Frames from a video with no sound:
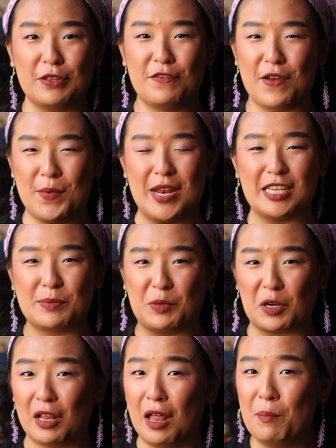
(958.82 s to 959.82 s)
the Feminist
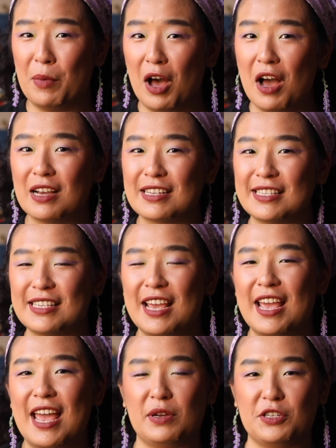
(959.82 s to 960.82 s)
book club box,
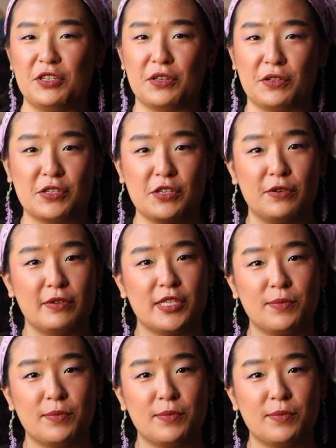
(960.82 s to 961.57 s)
which is also a